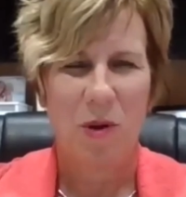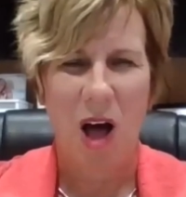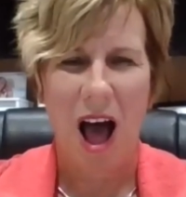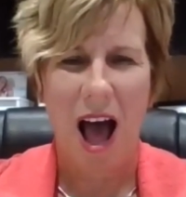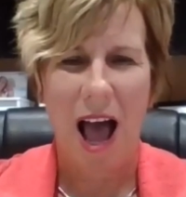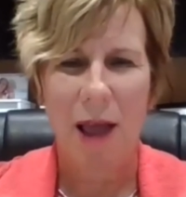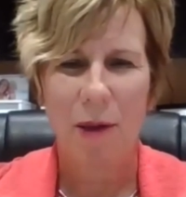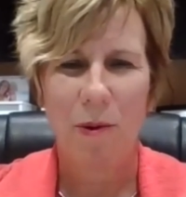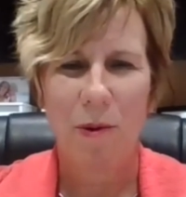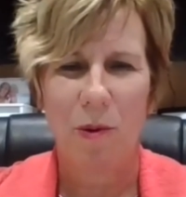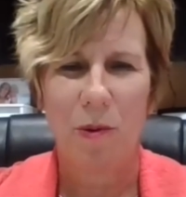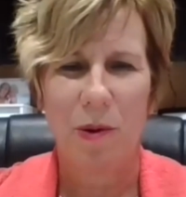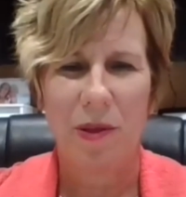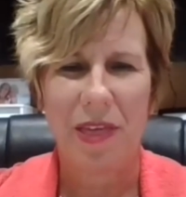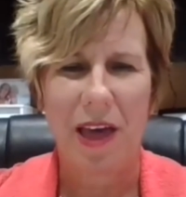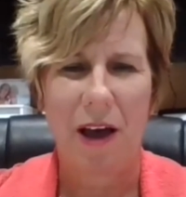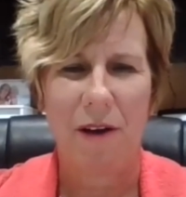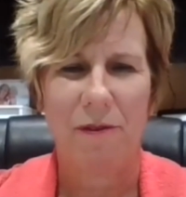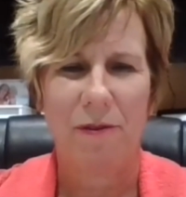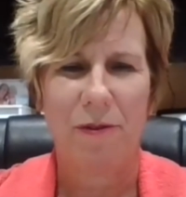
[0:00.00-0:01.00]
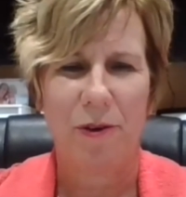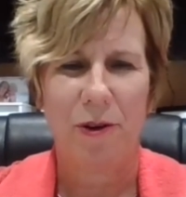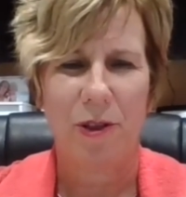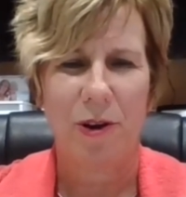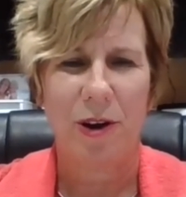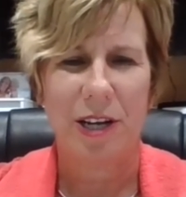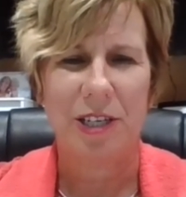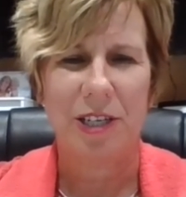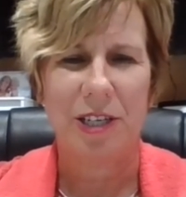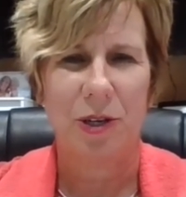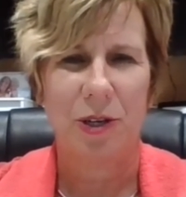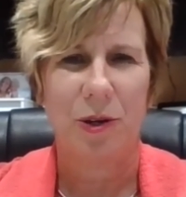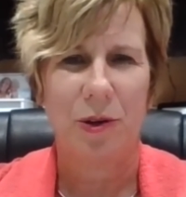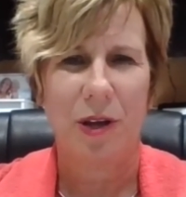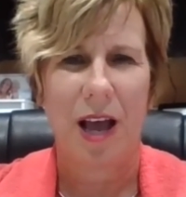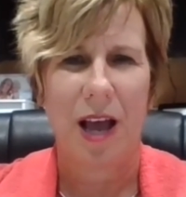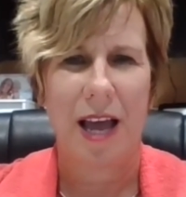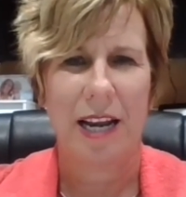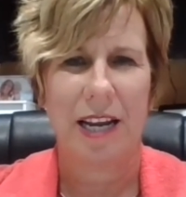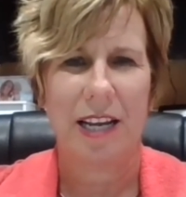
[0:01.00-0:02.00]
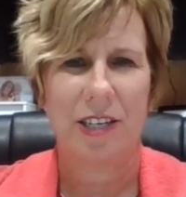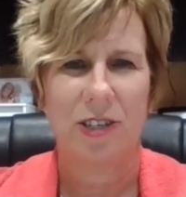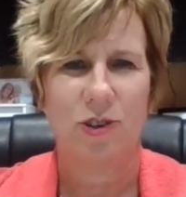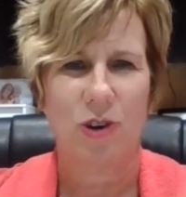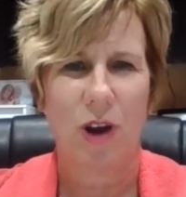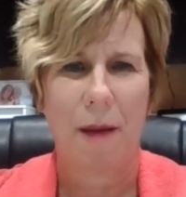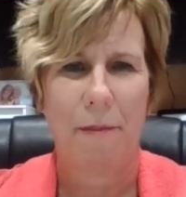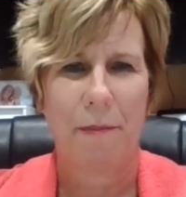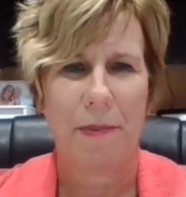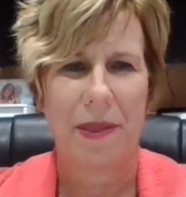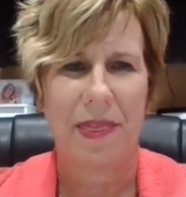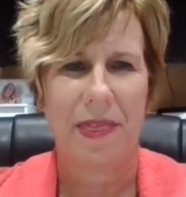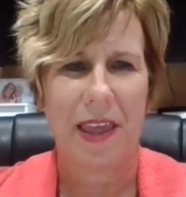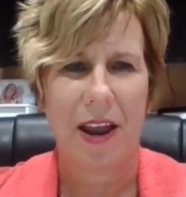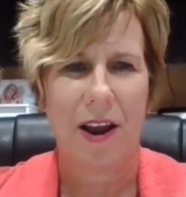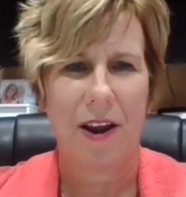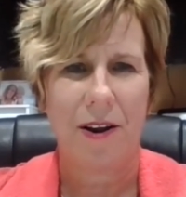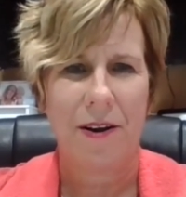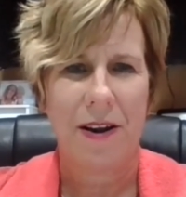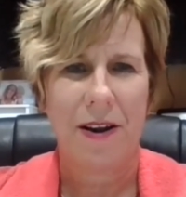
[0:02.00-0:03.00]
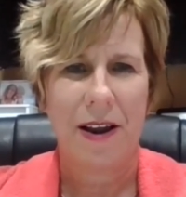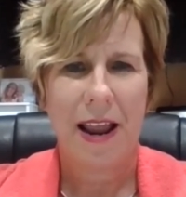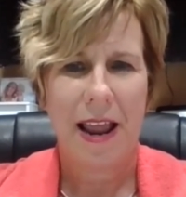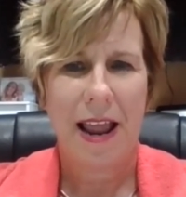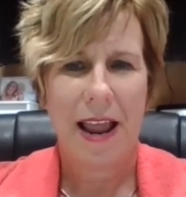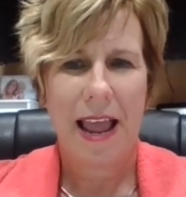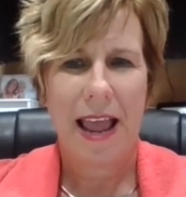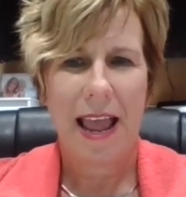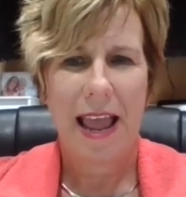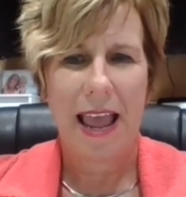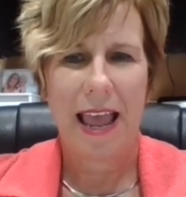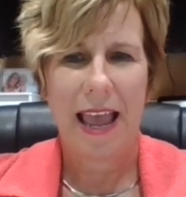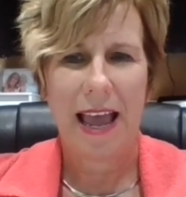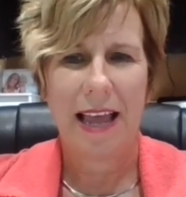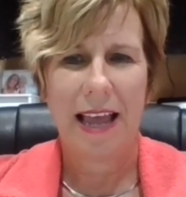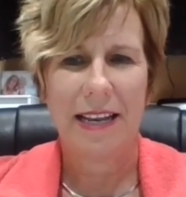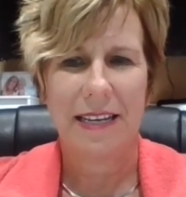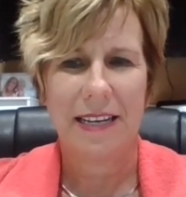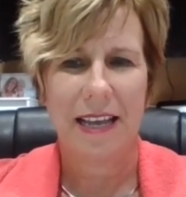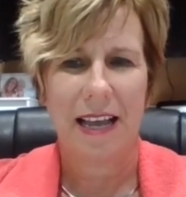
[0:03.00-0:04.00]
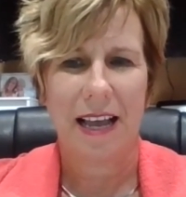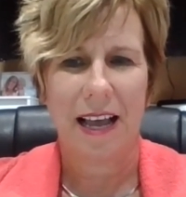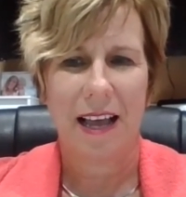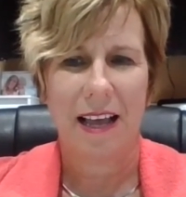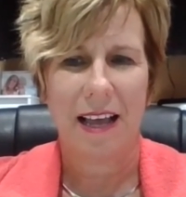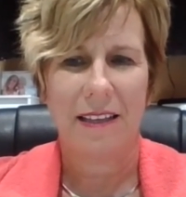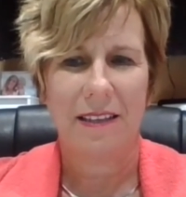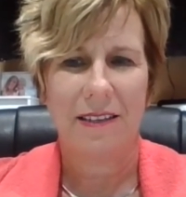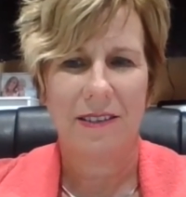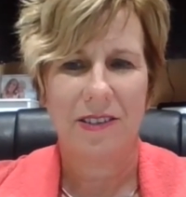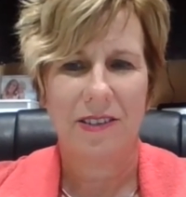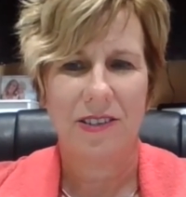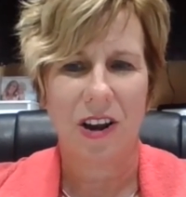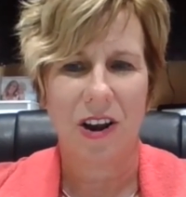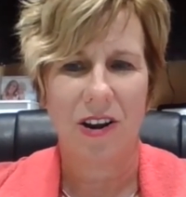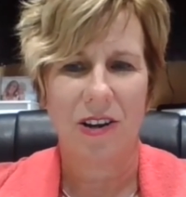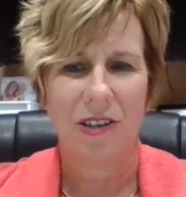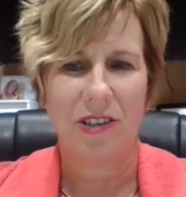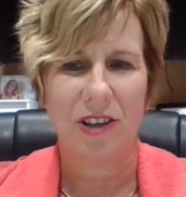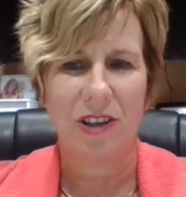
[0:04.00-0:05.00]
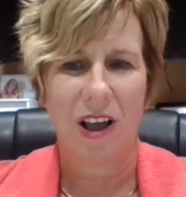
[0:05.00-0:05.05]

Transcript: Well, I will, without further ado, kind of drop in there and start